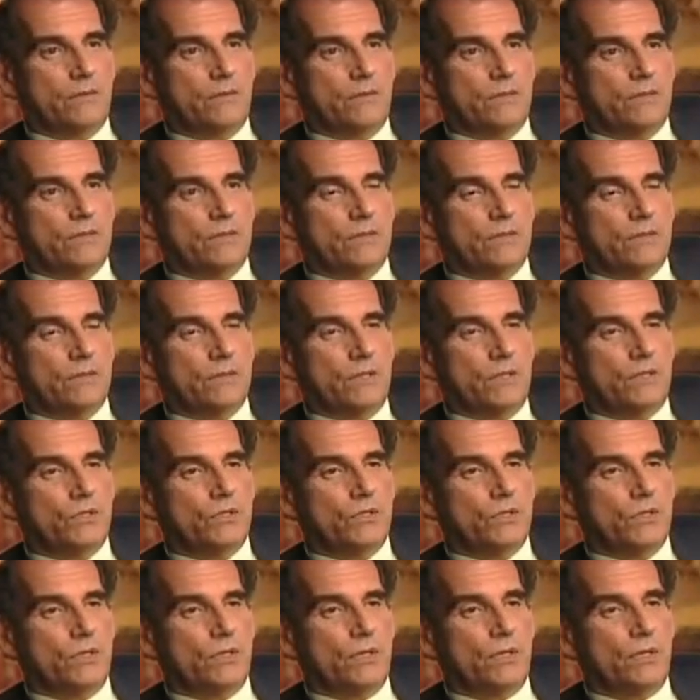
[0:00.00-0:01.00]
with such
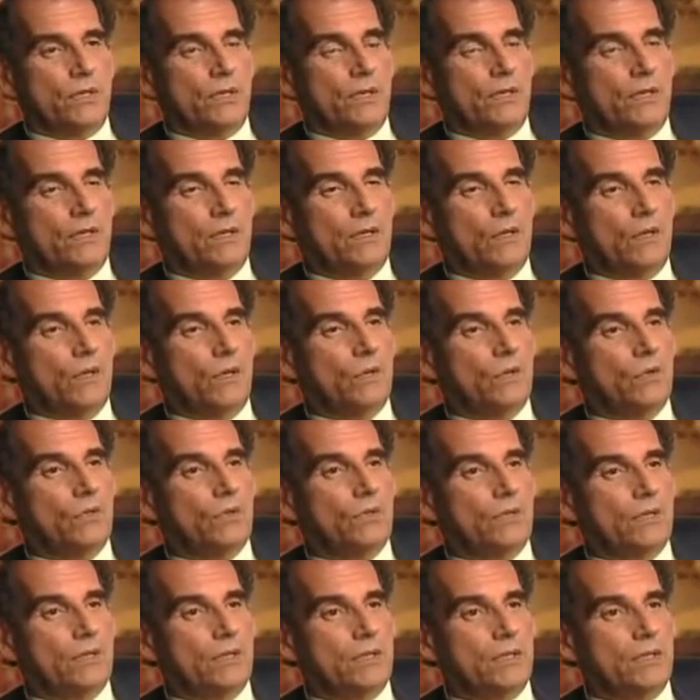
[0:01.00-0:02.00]
an
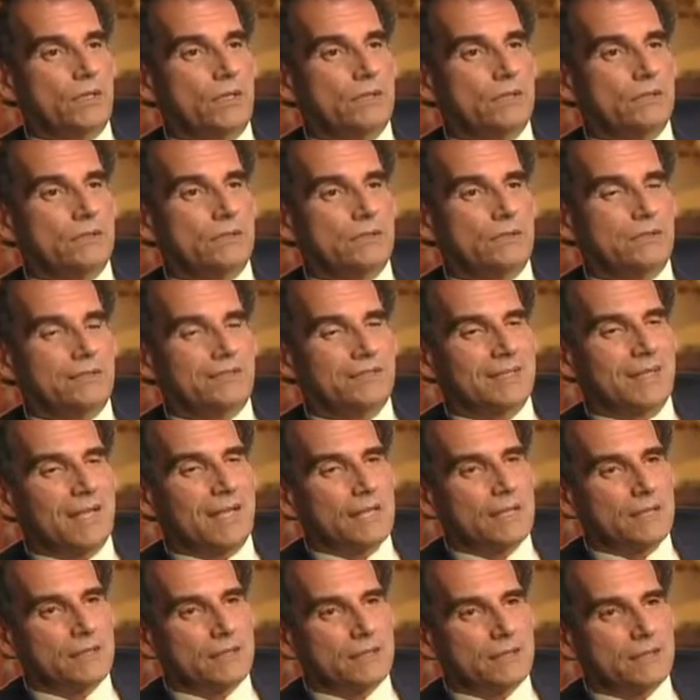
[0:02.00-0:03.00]
unholy
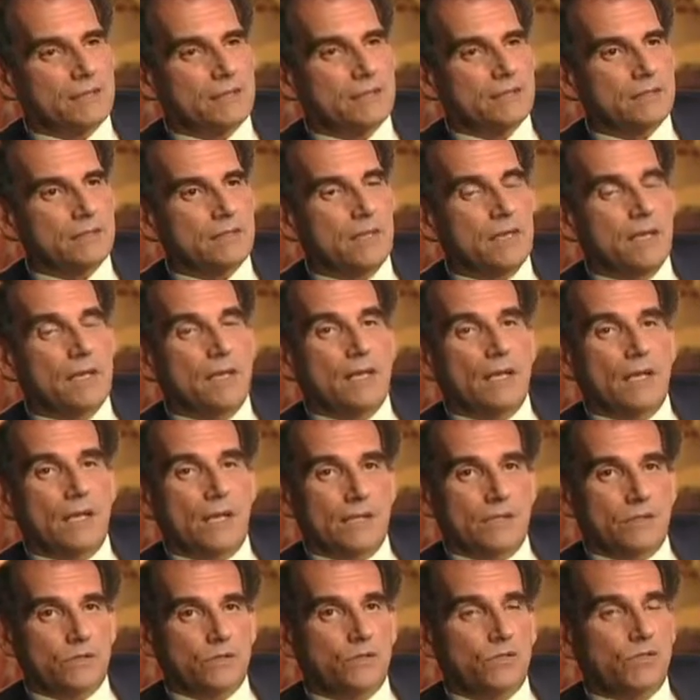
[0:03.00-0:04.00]
zealousness
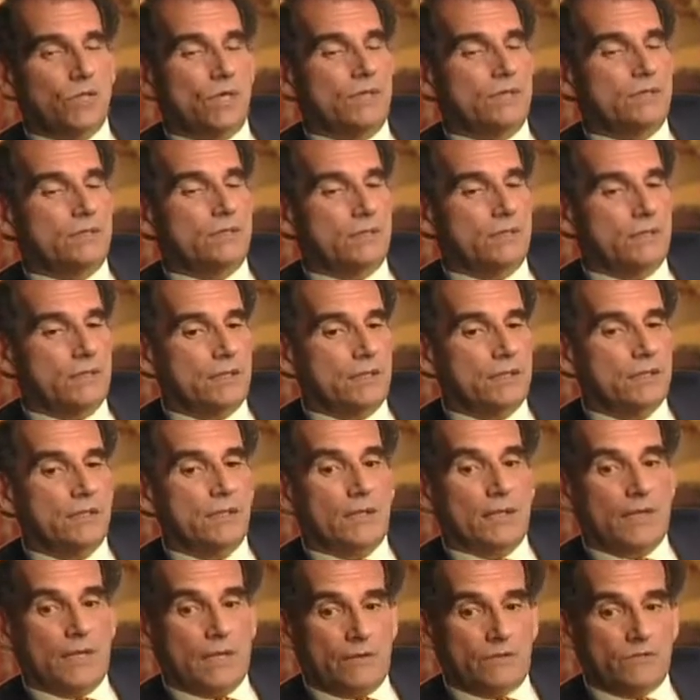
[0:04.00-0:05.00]
is just that
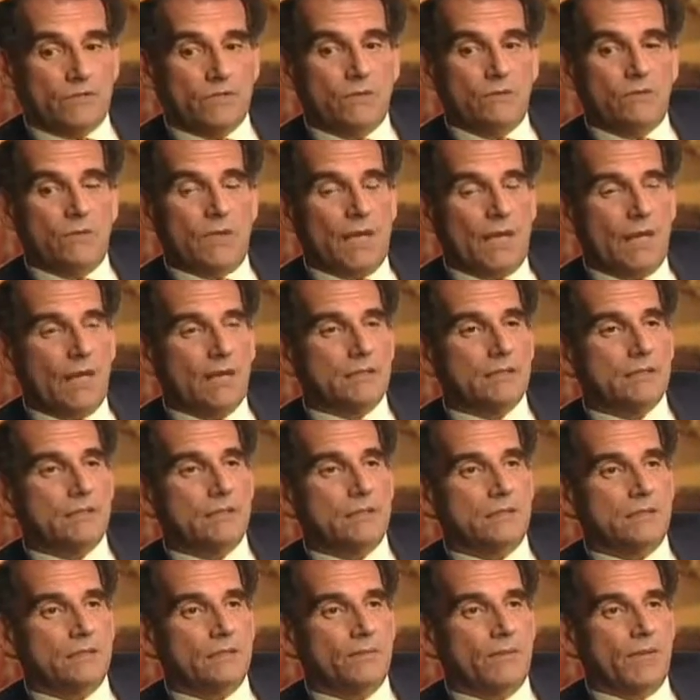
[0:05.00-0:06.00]
it gives them access
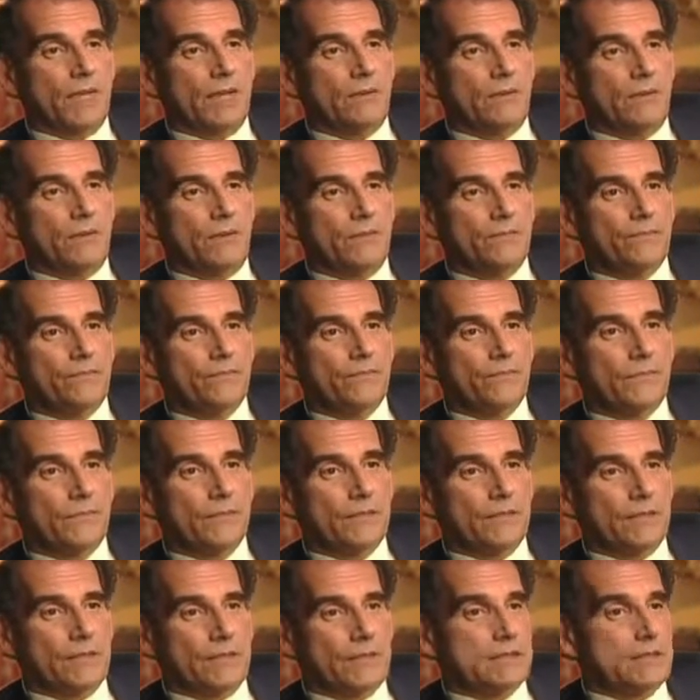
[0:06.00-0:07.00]
to power.
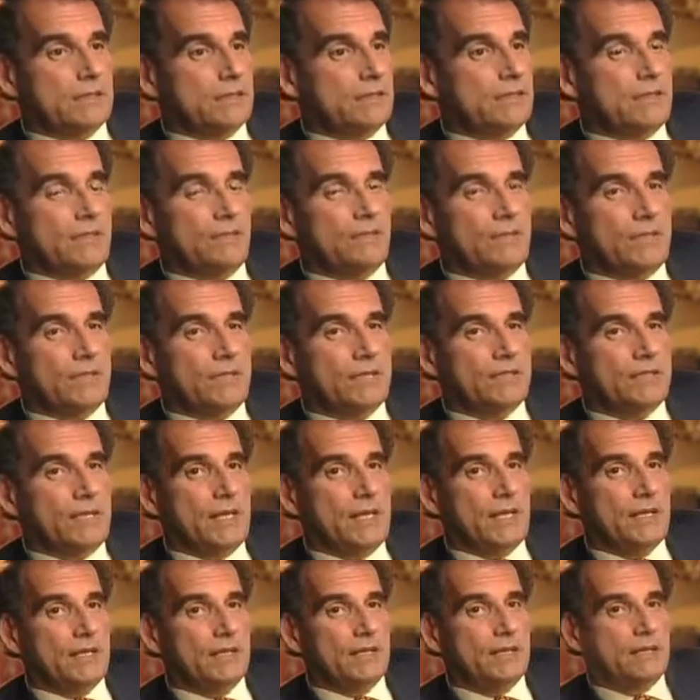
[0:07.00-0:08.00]
It's as simple as
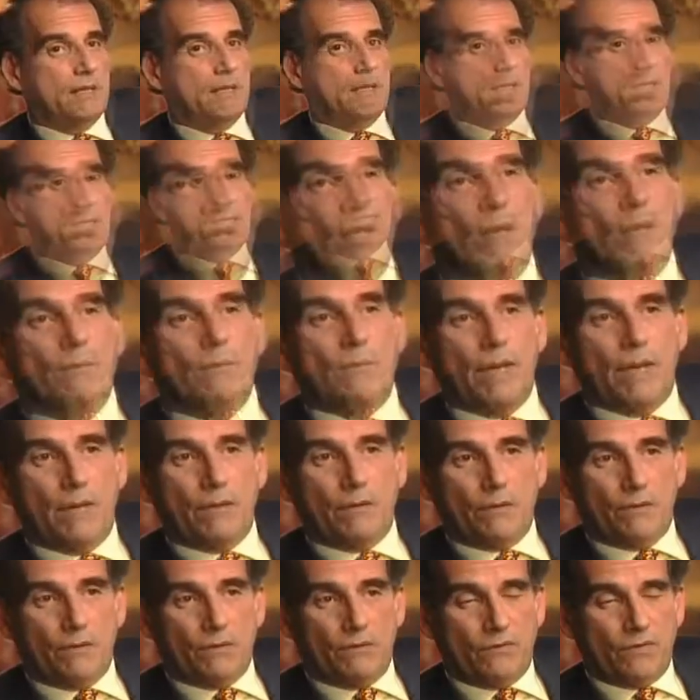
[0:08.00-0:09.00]
that.
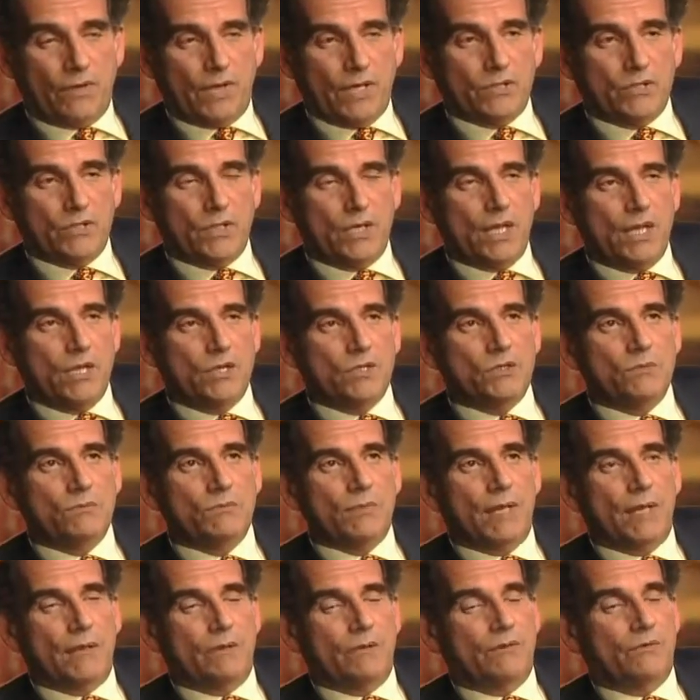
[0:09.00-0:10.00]
Power over education,
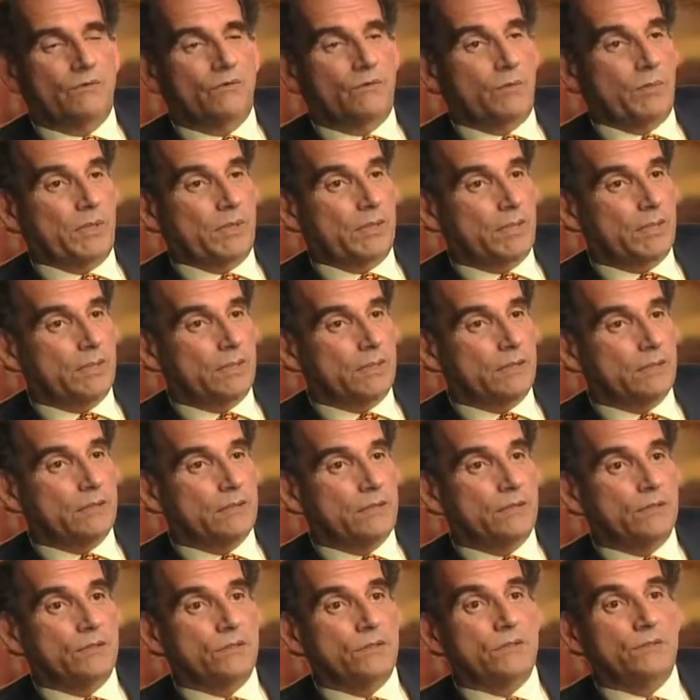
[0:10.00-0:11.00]
power over political
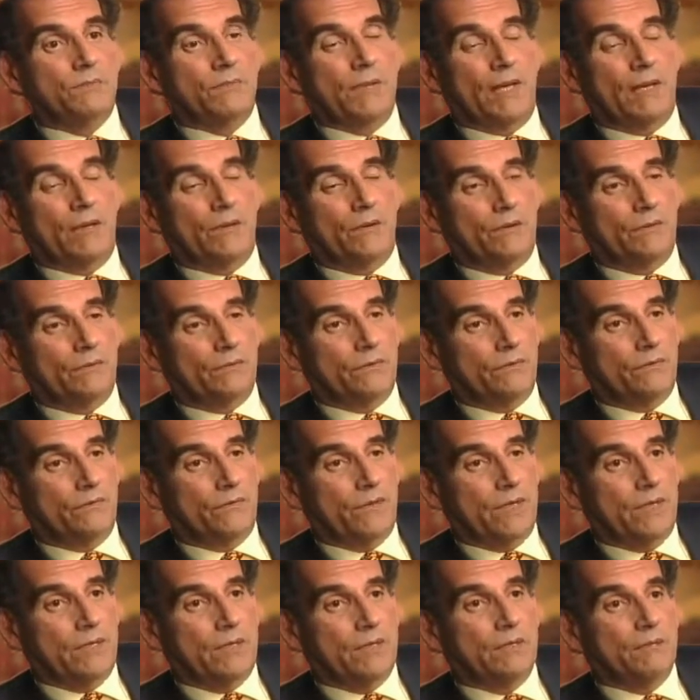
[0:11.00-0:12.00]
decisions, power over
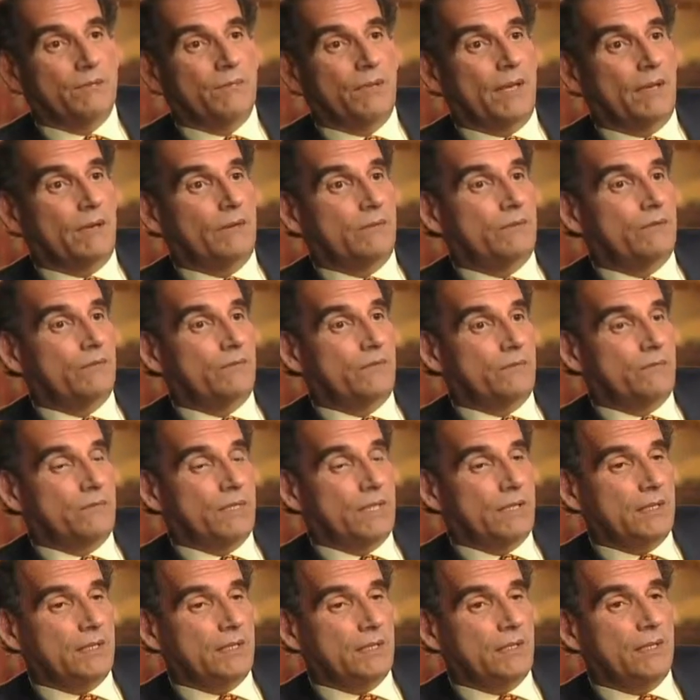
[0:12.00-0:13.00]
funding, and power over the
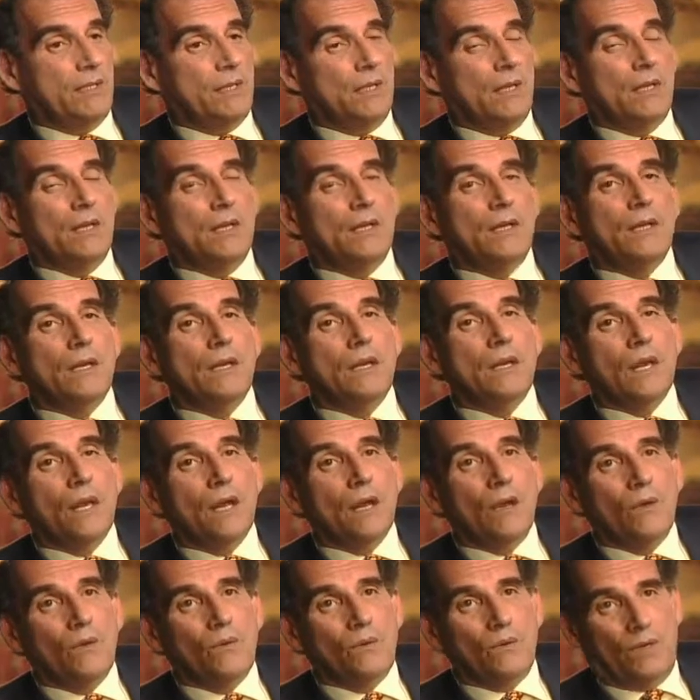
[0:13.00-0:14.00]
media.
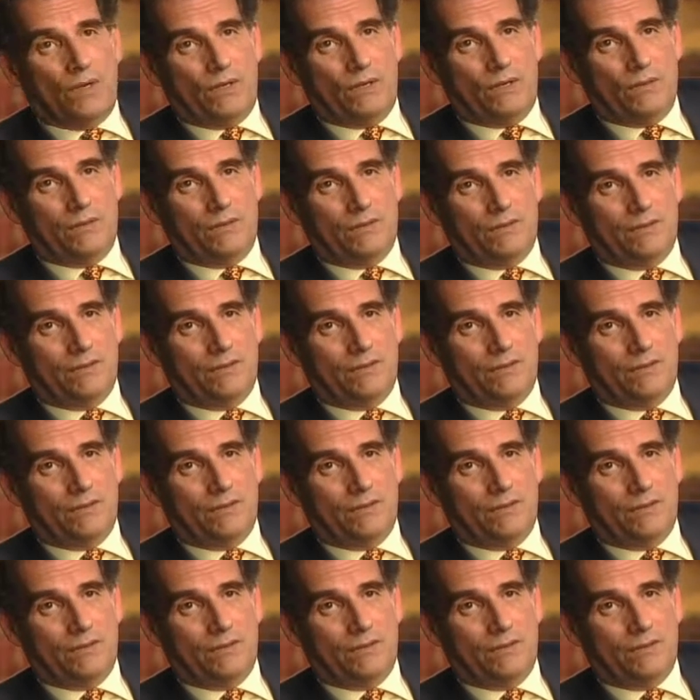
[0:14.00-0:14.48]
No one